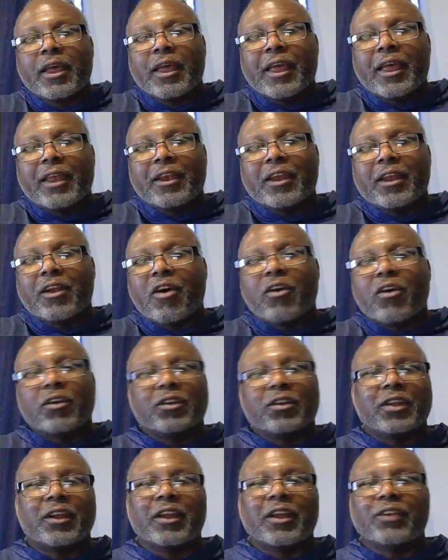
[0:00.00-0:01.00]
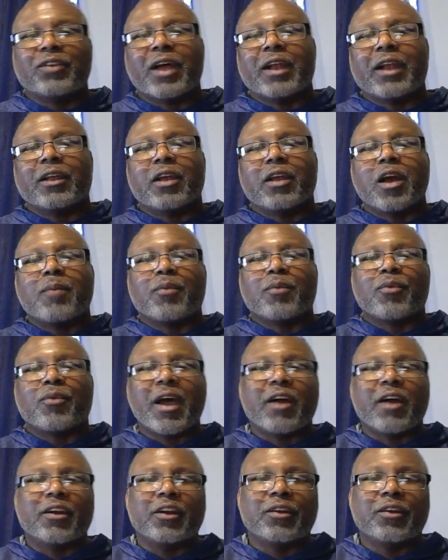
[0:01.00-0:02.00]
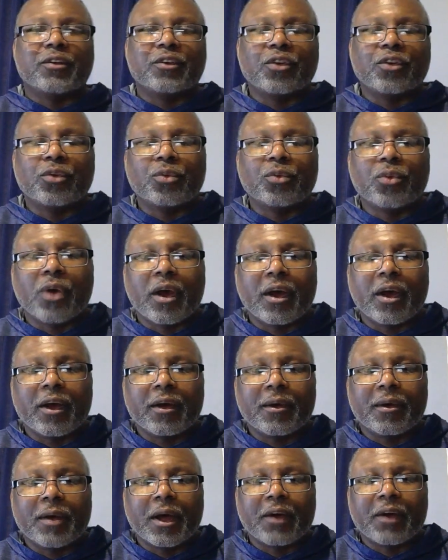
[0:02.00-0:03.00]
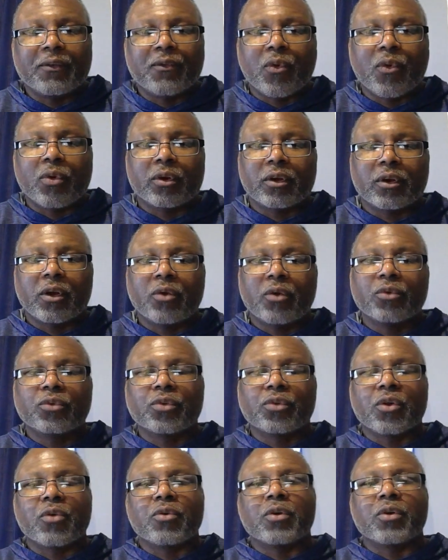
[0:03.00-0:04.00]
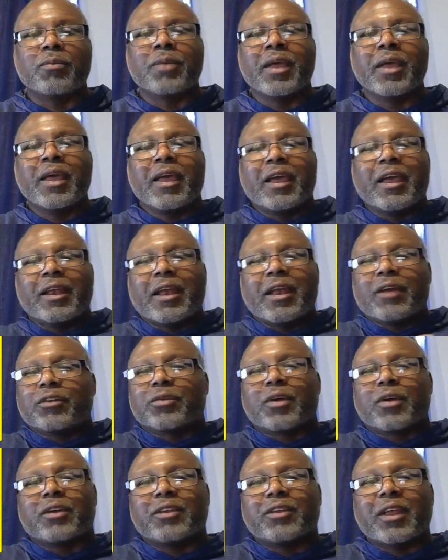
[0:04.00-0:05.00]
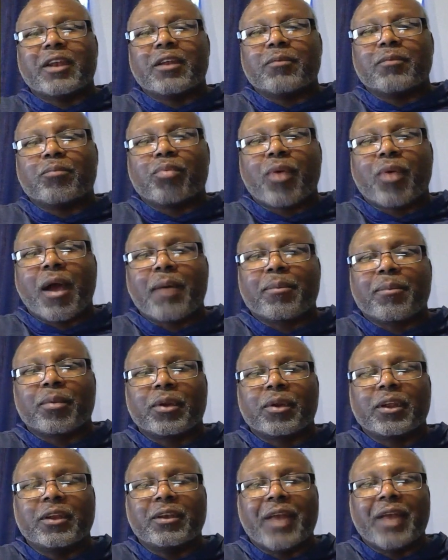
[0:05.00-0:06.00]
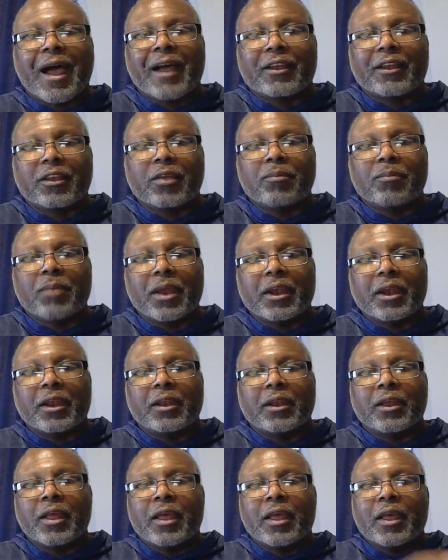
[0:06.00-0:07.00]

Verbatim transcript: and then all of a sudden they tried to come around and do a foreclosure on them, and that was because they didn't properly document it.